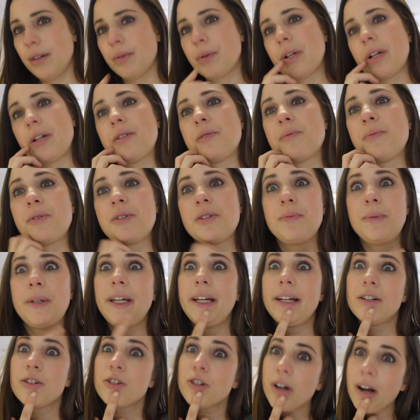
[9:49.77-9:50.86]
We're not supposed to be
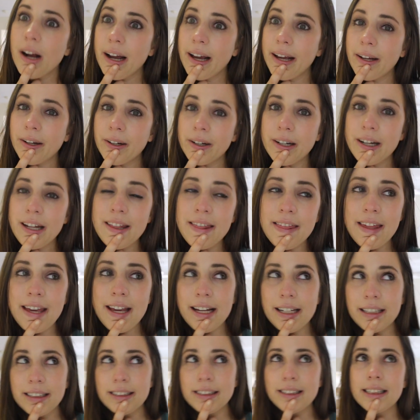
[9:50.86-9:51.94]
like crying or
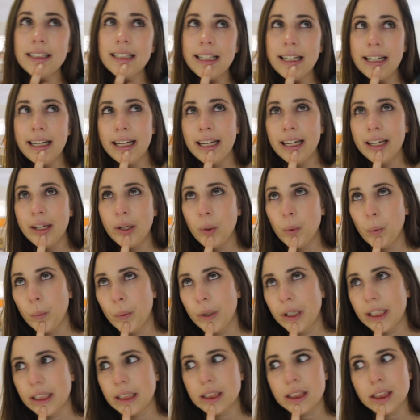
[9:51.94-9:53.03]
anything until then,
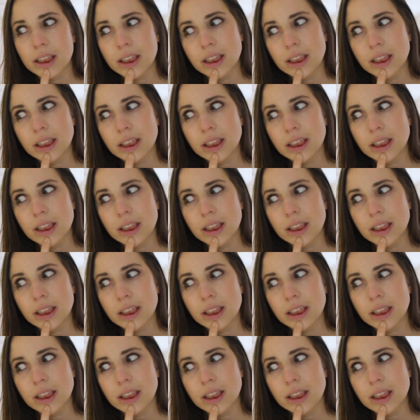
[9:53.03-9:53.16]
which